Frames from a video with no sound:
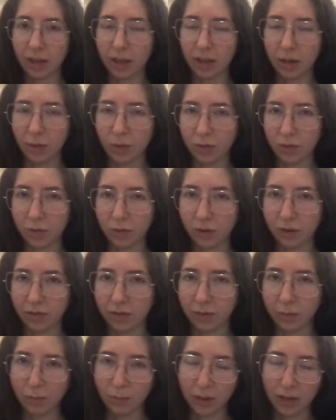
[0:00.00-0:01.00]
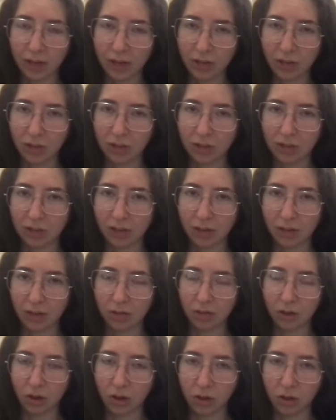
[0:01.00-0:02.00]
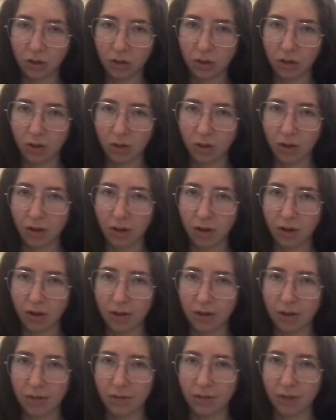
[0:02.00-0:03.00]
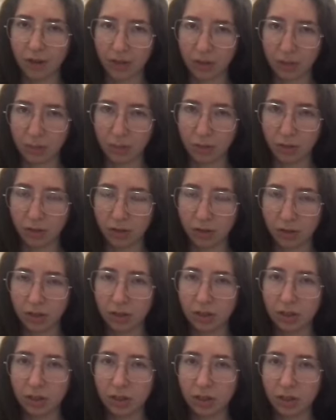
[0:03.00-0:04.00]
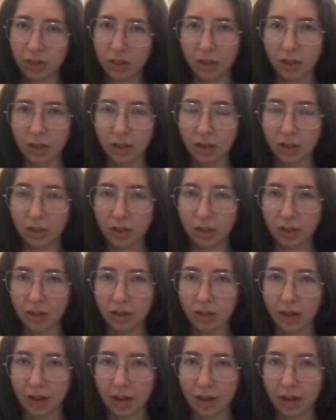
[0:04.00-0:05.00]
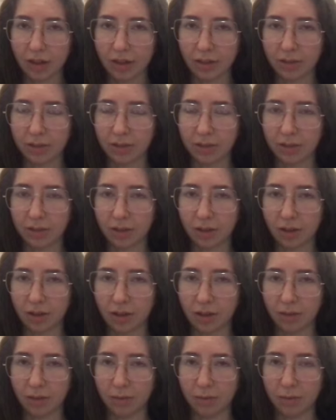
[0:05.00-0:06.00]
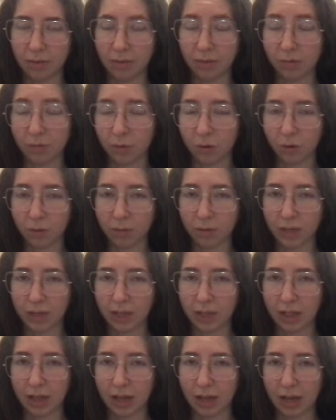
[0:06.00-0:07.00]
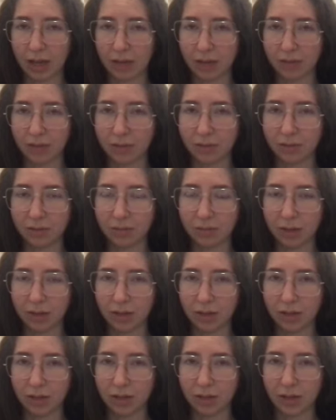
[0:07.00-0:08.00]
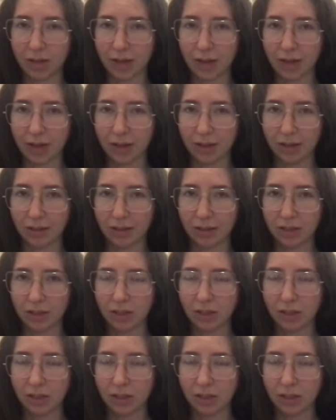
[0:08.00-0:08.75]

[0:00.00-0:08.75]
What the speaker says: It was one of the pages that I follow on Facebook that informed me that Melanie had